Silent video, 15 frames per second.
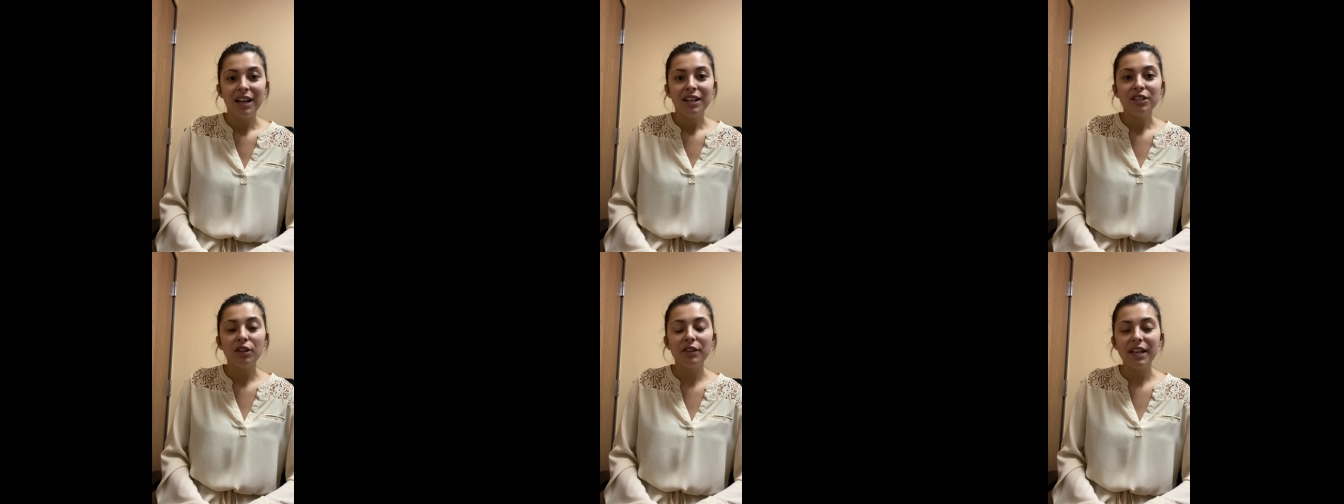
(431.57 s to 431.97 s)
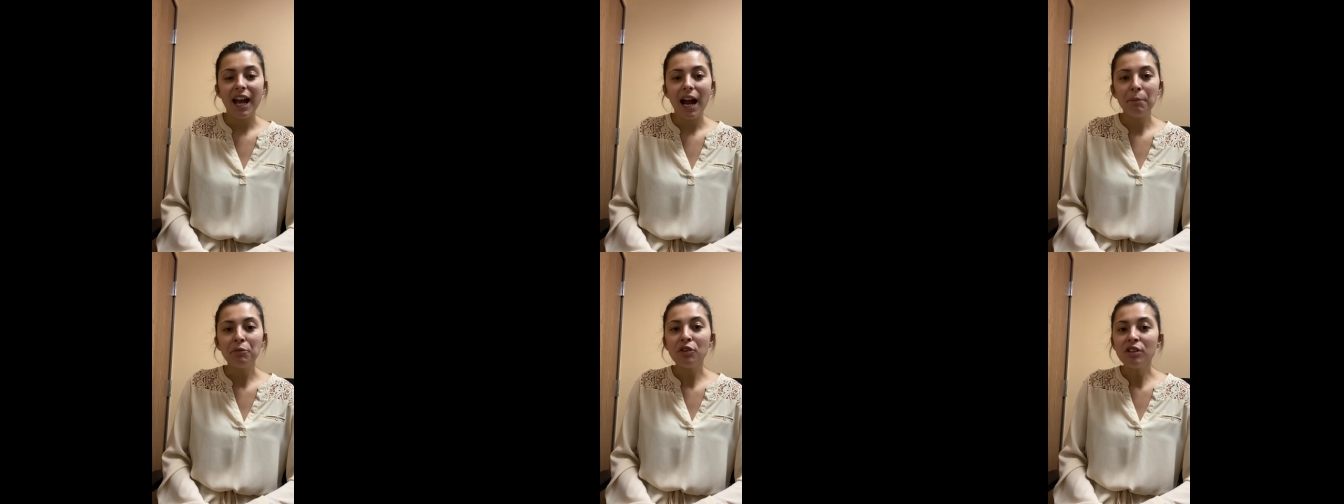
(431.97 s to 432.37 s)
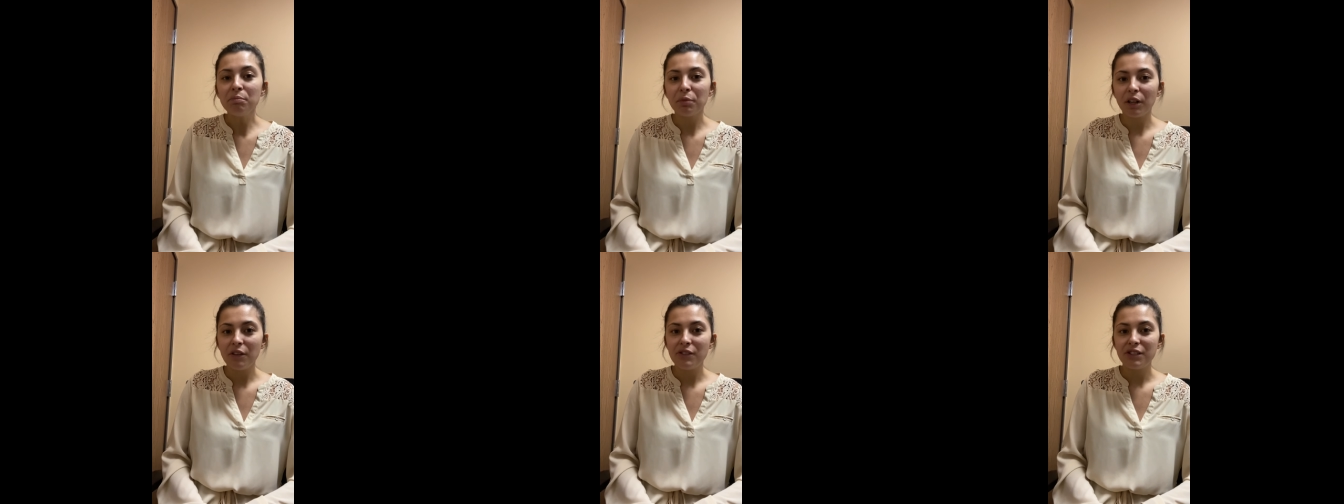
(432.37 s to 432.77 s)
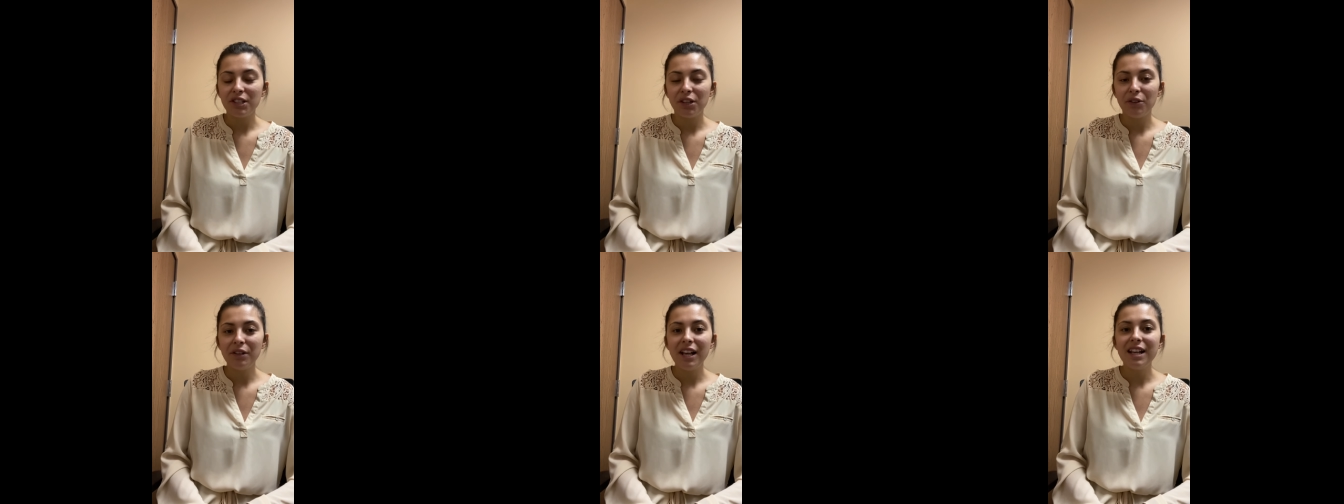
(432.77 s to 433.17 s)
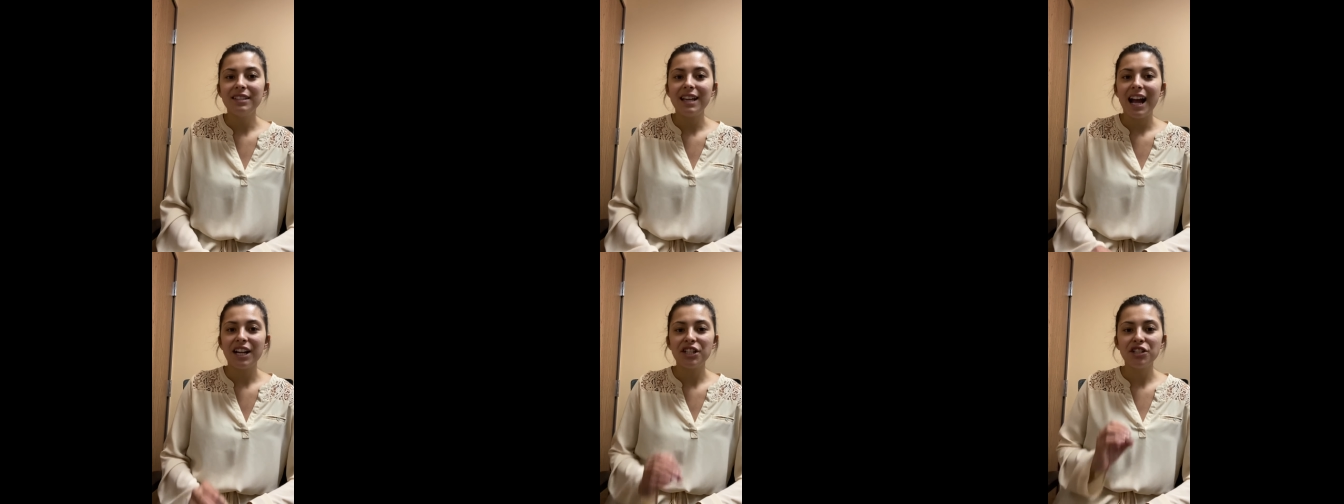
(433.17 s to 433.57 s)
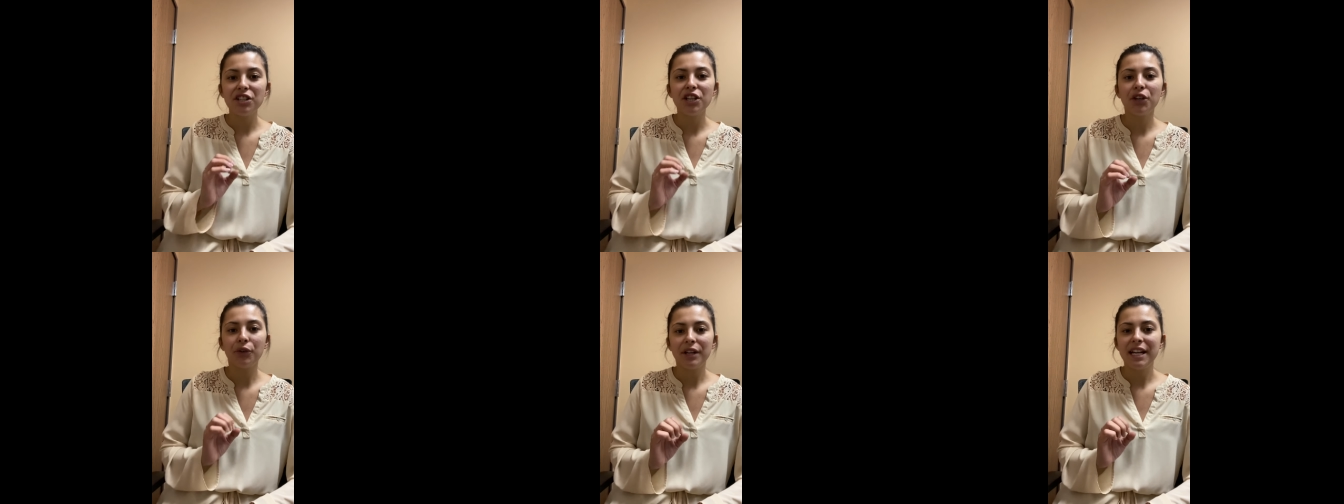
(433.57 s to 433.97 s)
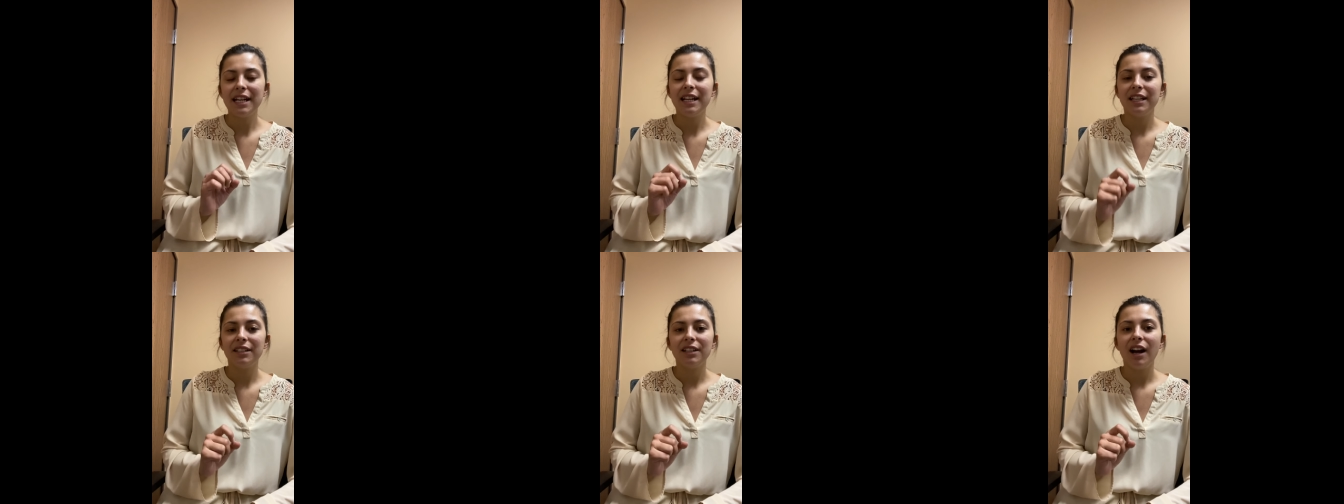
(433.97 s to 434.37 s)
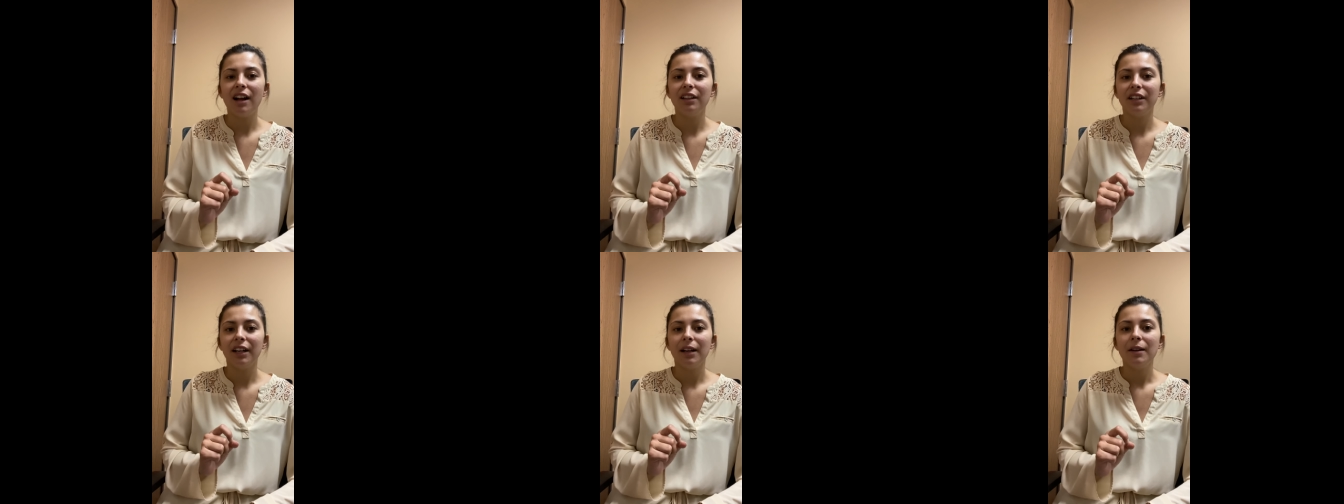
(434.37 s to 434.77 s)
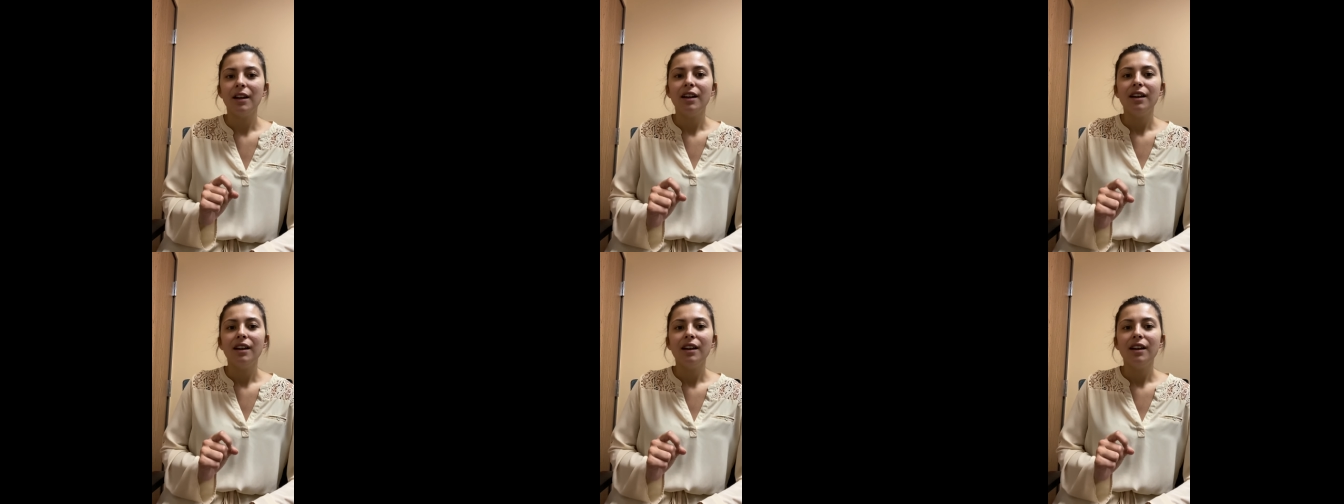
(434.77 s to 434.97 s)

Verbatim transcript: So the emerald birthstone is actually green in color.